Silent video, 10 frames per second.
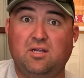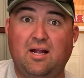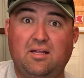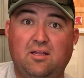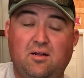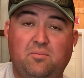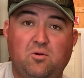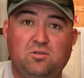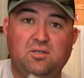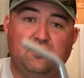that I ended up
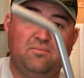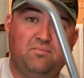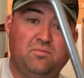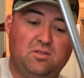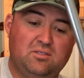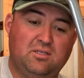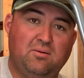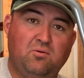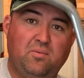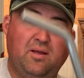using. This
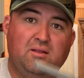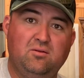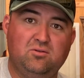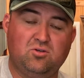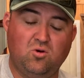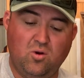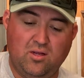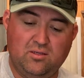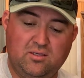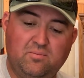double bend
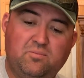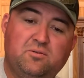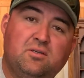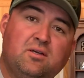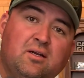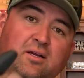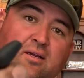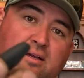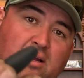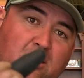screw-on tips.
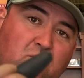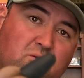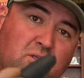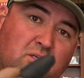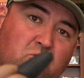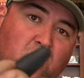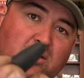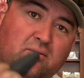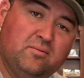I use this one.